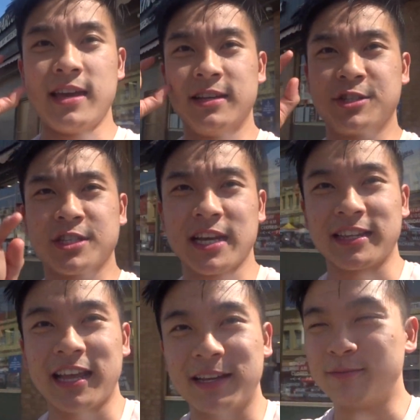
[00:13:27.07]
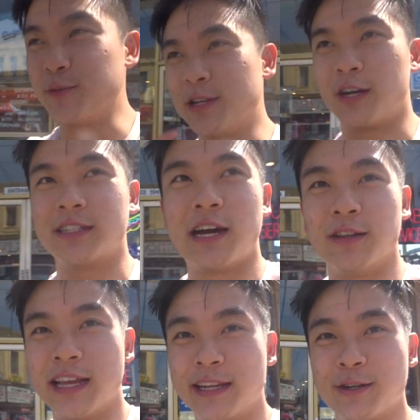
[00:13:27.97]
And just like that, we knocked out
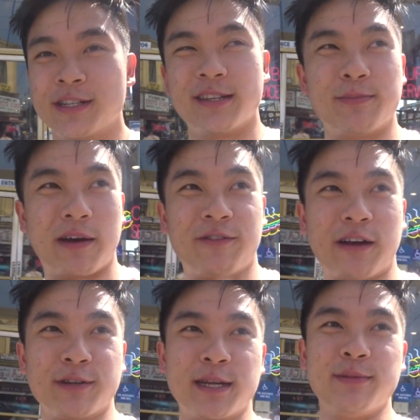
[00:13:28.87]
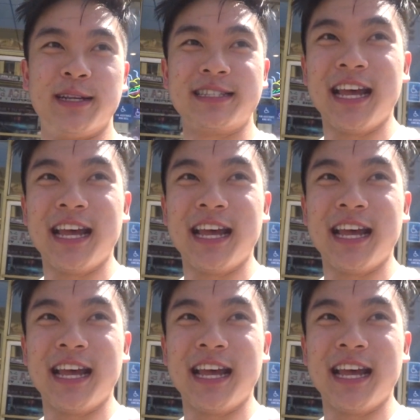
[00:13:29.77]
Langers in about five or 10 minutes.